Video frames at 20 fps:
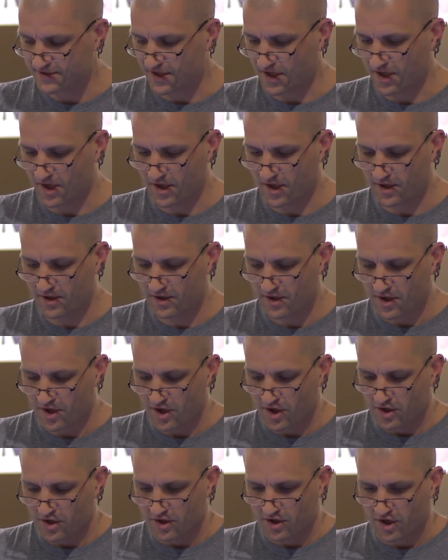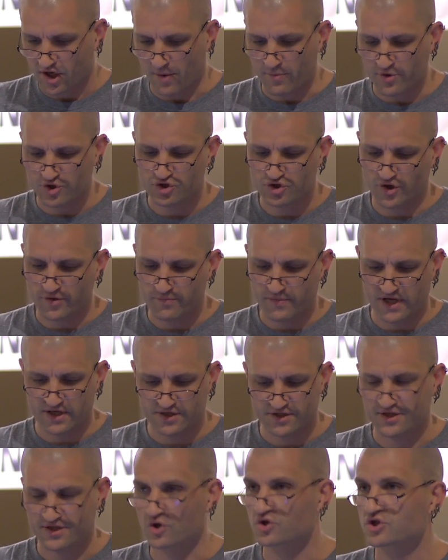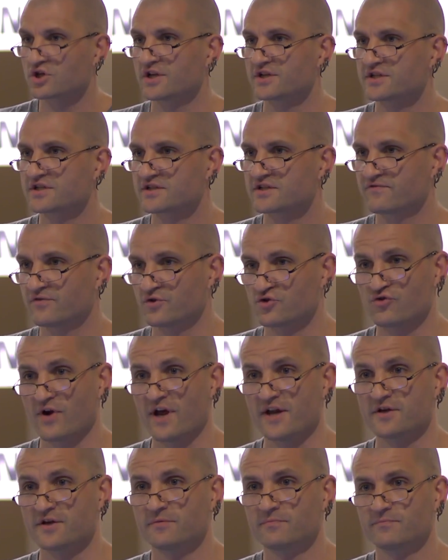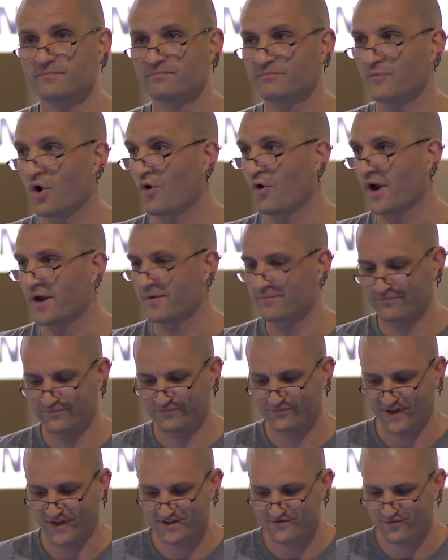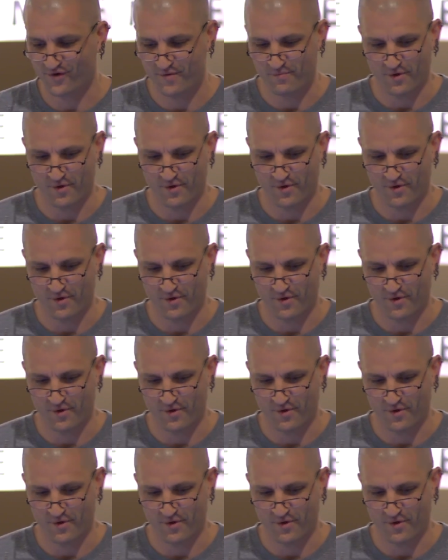come and join me in Socialists for Dread. All right, thanks very